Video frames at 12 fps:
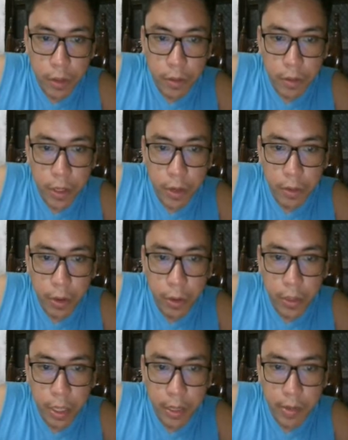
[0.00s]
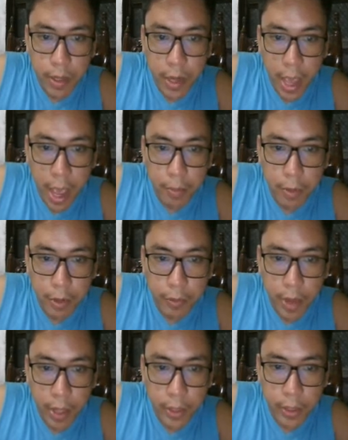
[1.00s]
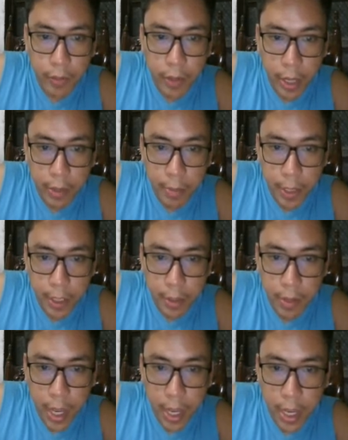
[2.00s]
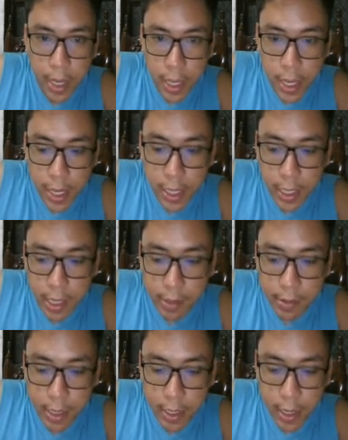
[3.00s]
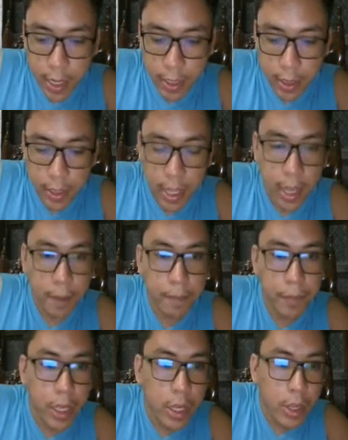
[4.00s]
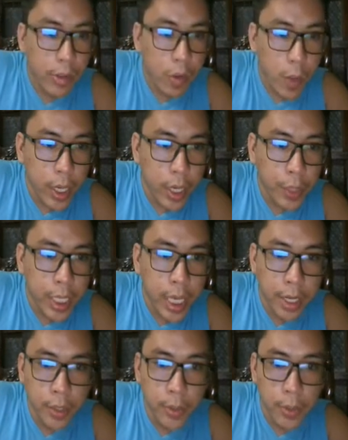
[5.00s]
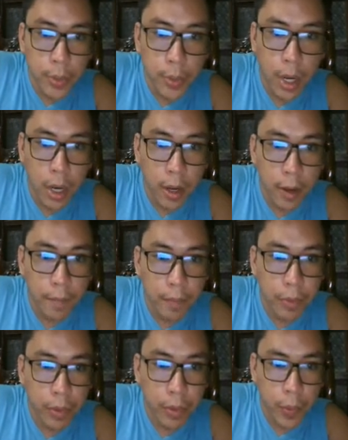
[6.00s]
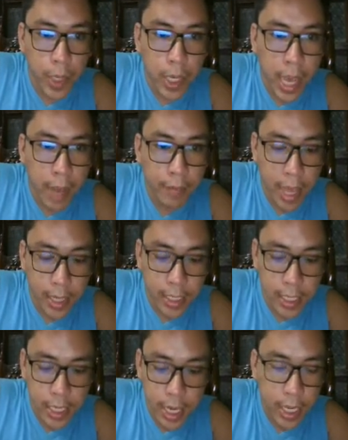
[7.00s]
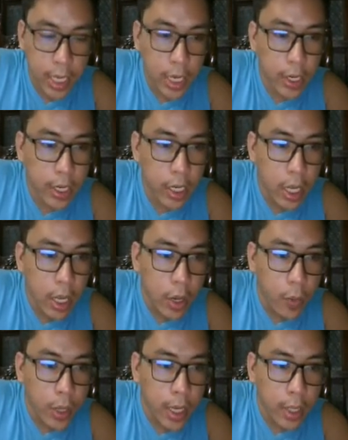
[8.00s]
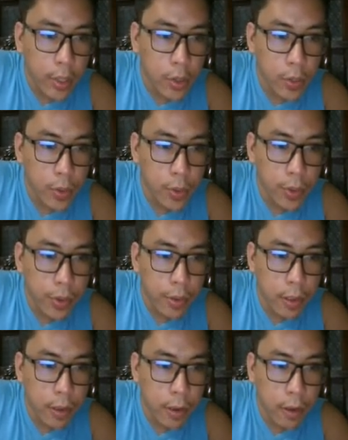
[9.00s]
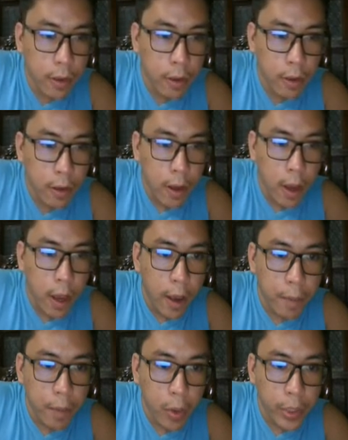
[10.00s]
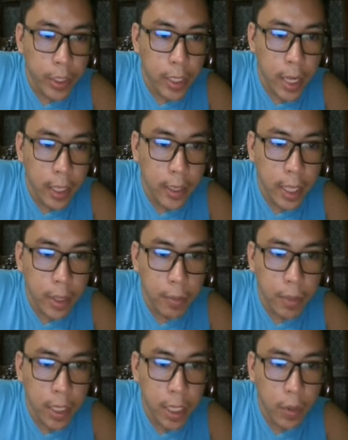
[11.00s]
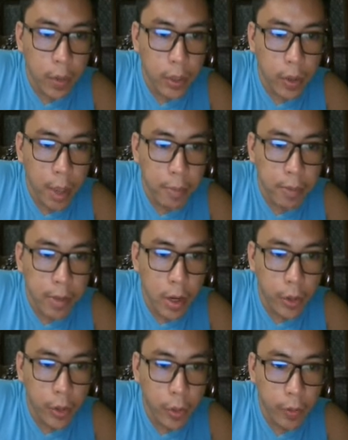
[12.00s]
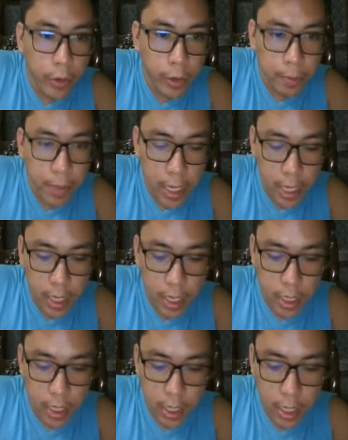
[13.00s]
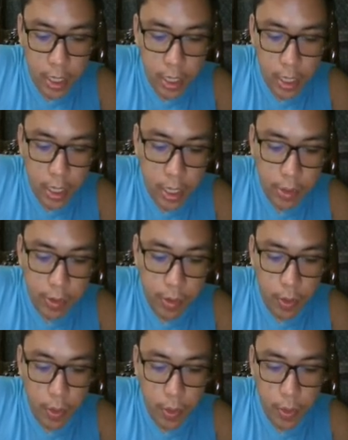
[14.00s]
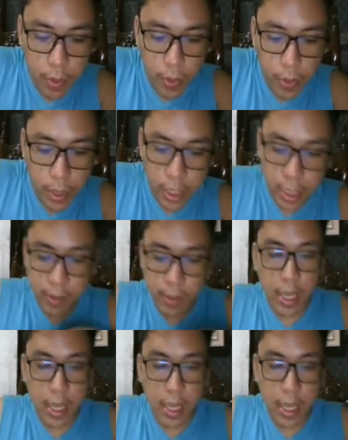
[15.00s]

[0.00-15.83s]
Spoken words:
0 less than the absolute value of x minus a less than delta. So what are we gonna do? We have the idea here. We can choose our delta to be equal to epsilon over b. So in this